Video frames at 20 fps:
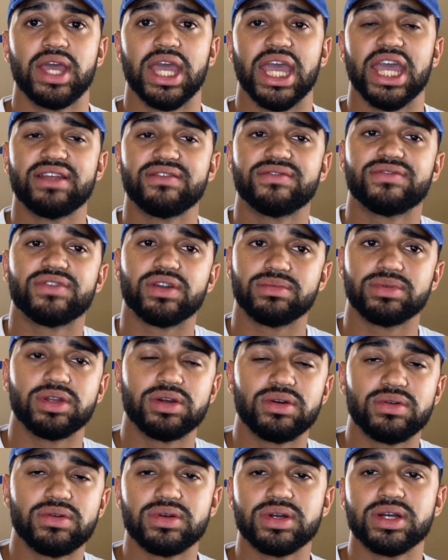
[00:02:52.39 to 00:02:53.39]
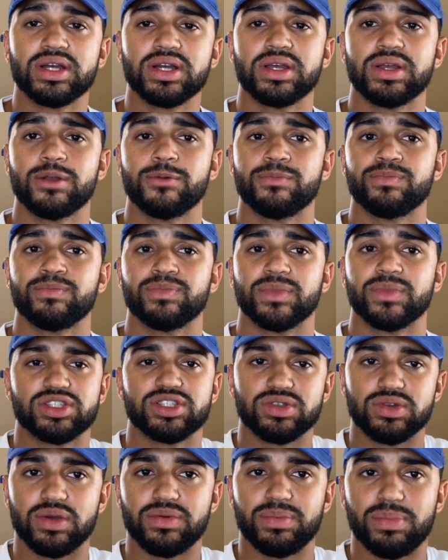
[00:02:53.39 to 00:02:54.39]
and from Noah is
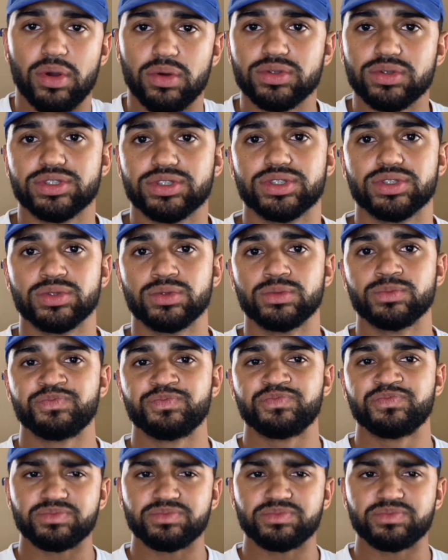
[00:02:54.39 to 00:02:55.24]
supposed to